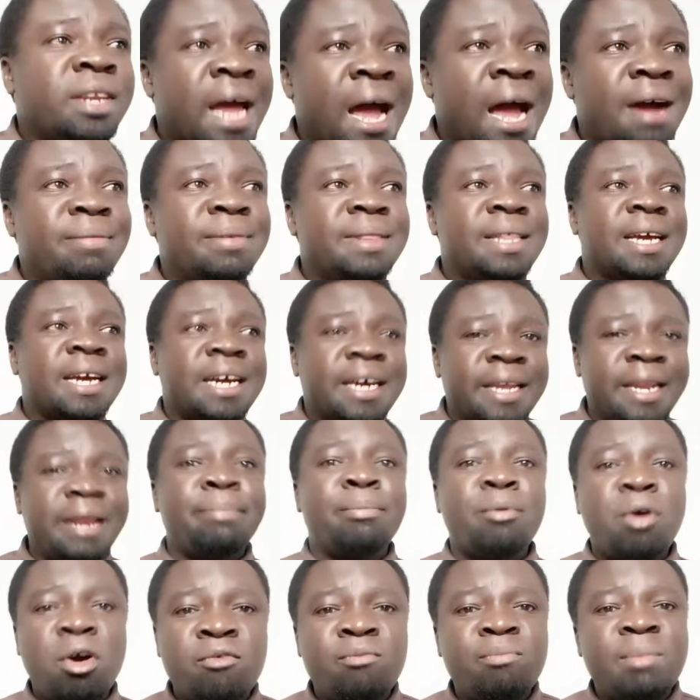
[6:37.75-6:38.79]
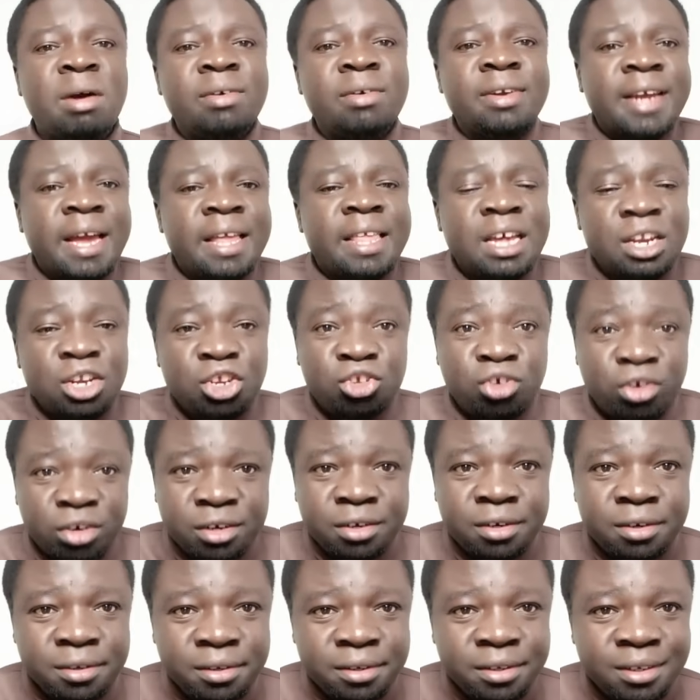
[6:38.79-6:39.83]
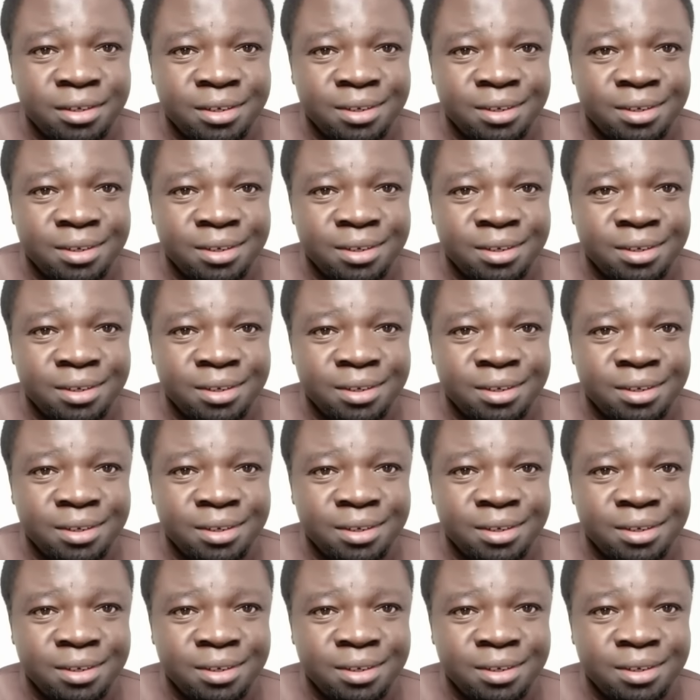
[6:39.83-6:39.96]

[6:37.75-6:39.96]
have the grip of Mount Kenya region.